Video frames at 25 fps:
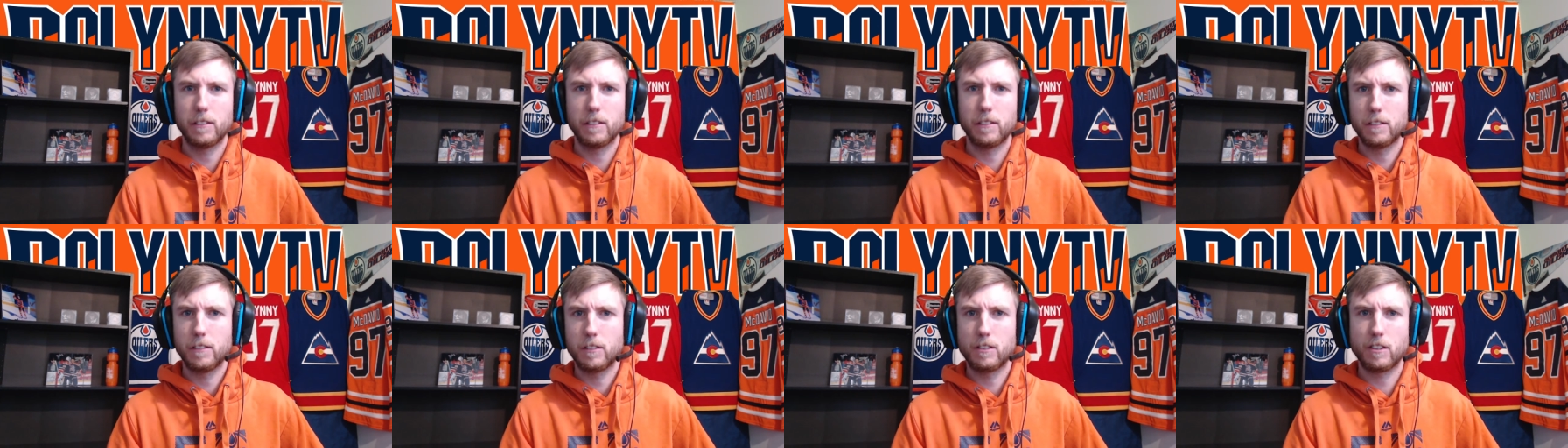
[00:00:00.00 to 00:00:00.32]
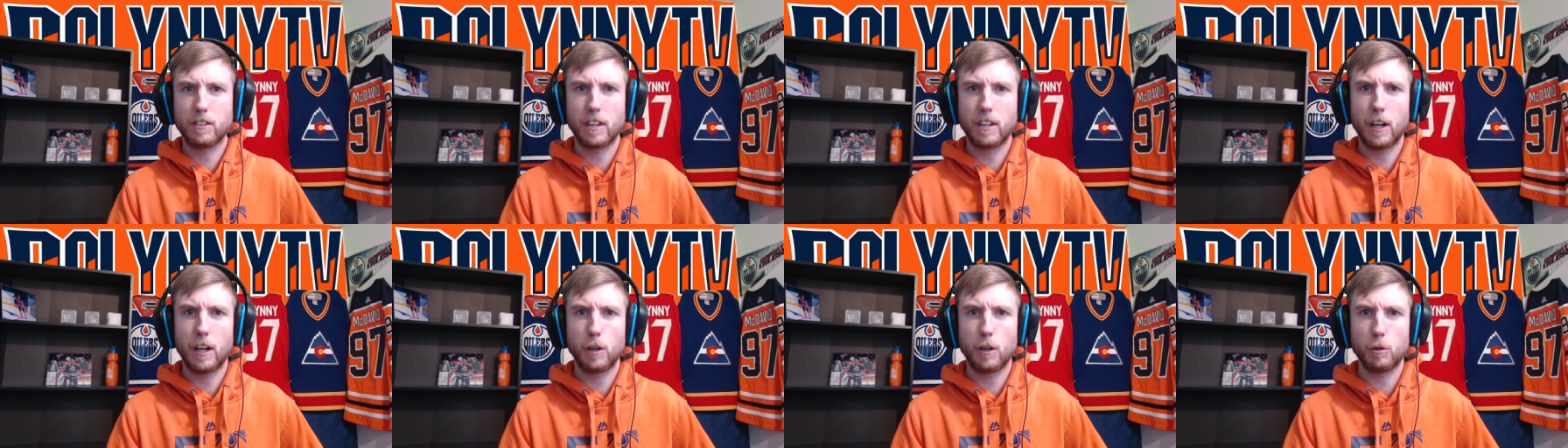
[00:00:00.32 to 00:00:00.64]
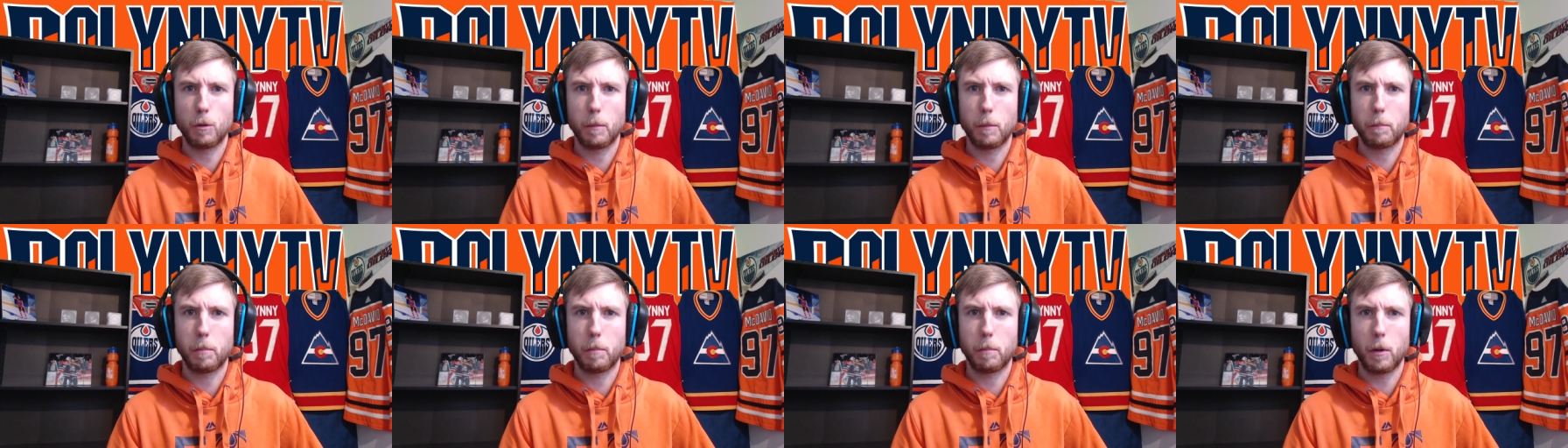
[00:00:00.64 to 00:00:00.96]

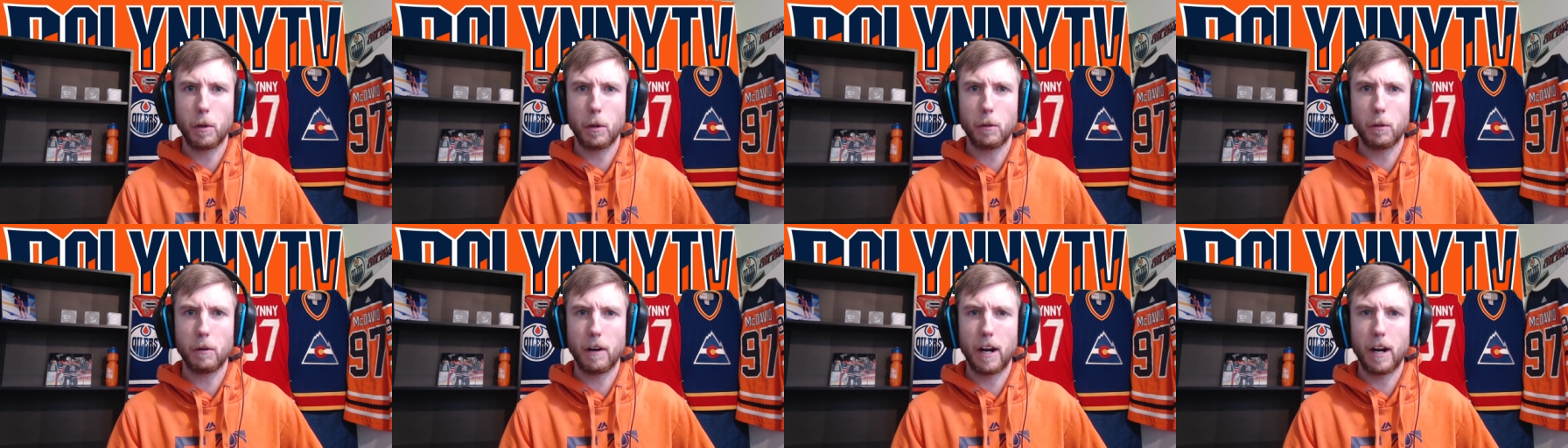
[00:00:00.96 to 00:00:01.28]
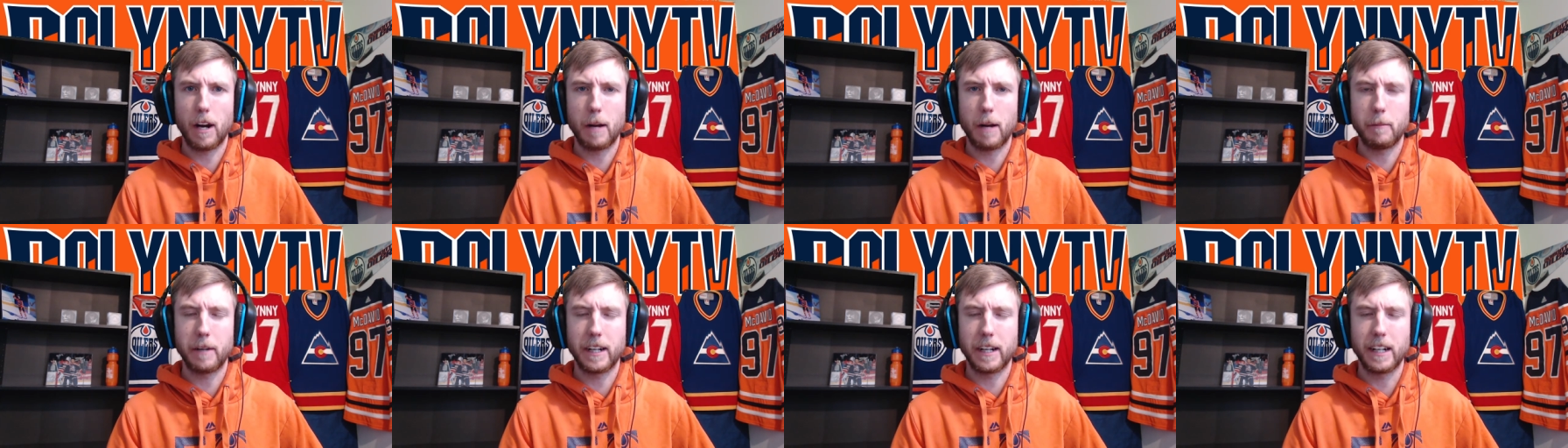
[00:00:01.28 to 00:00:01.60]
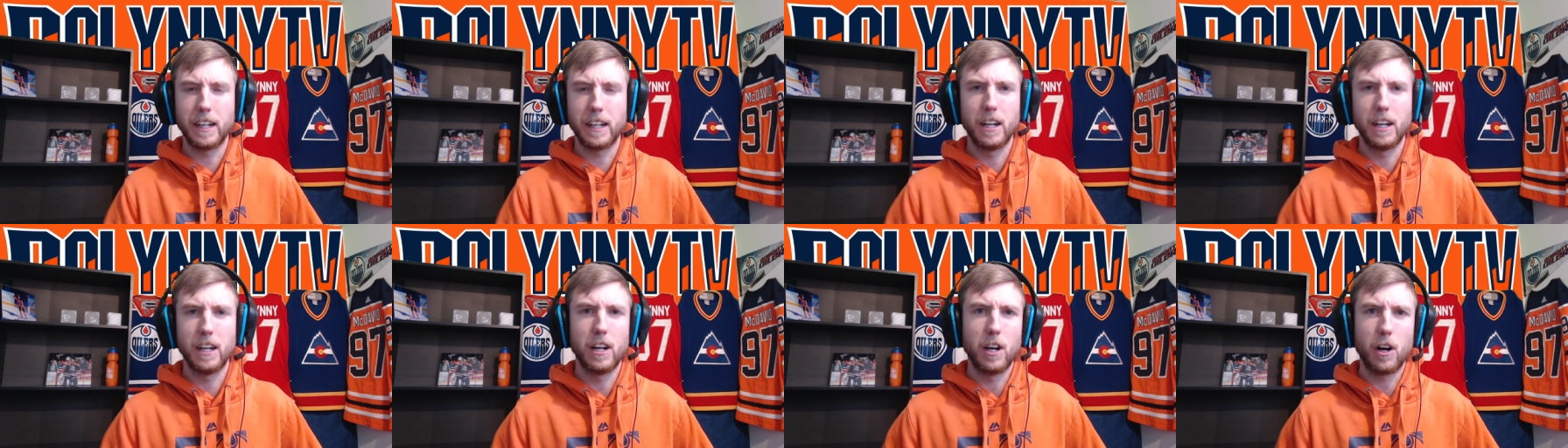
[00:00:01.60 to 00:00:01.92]
scheduled programming
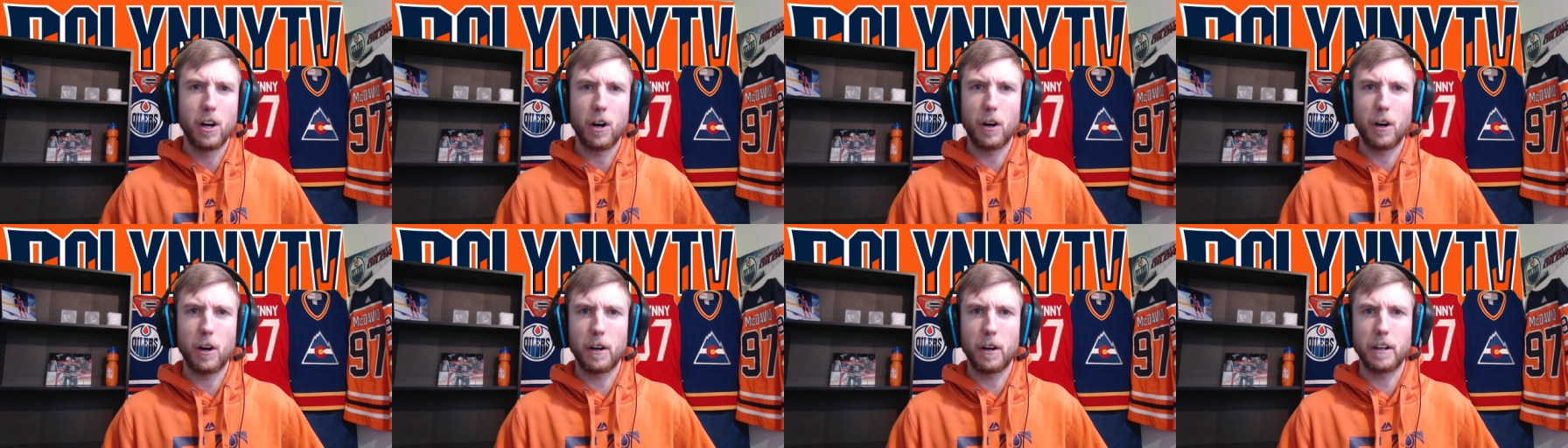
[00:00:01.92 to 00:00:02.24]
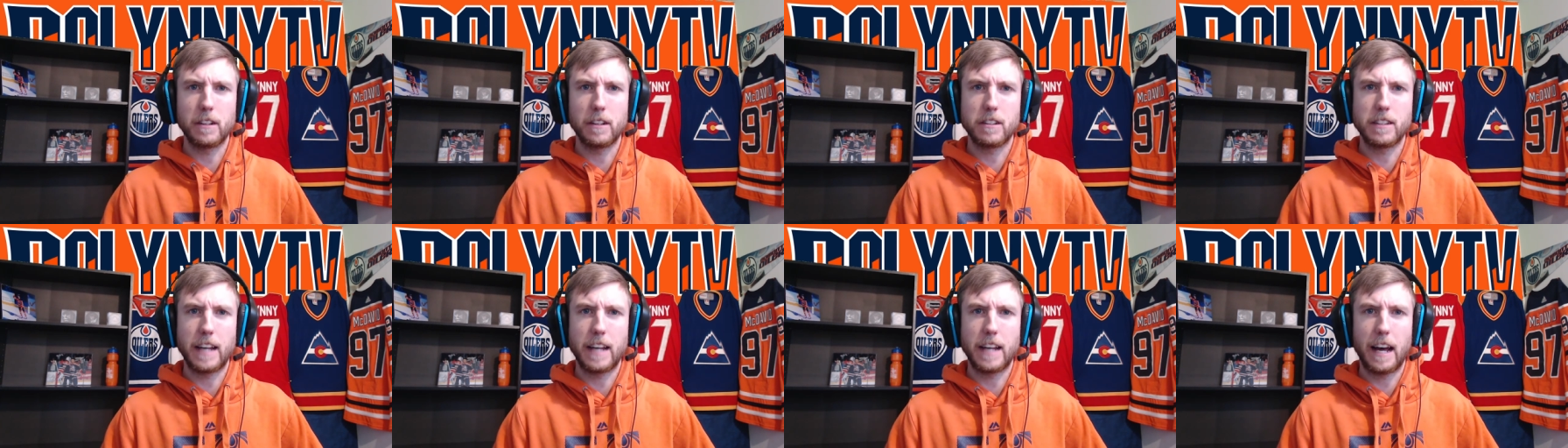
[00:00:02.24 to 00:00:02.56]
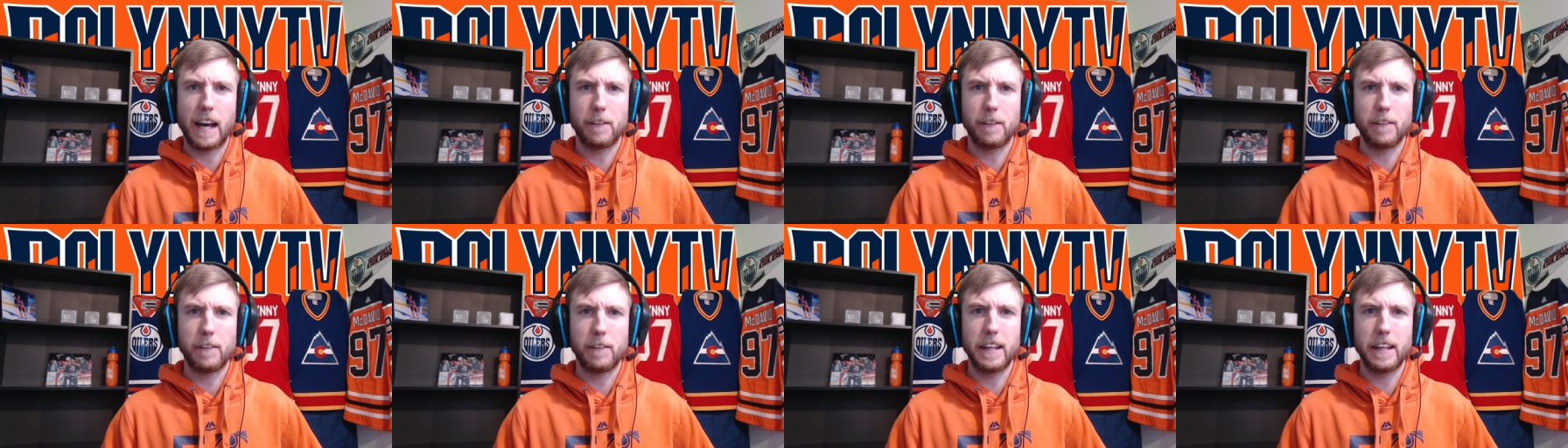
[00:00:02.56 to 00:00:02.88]
on a
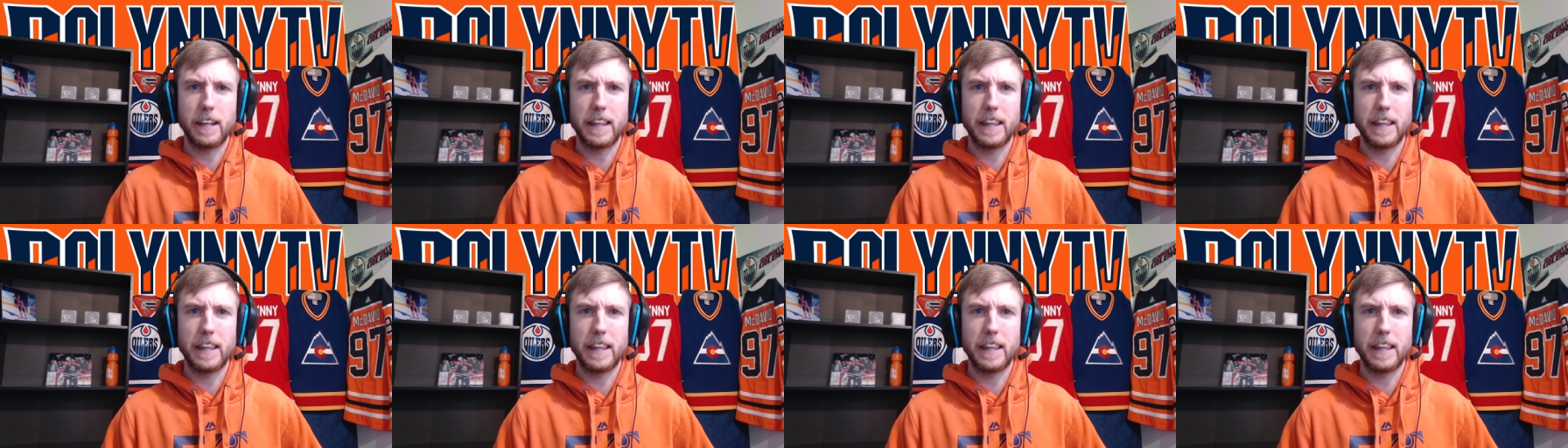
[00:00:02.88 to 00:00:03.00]
Saturday.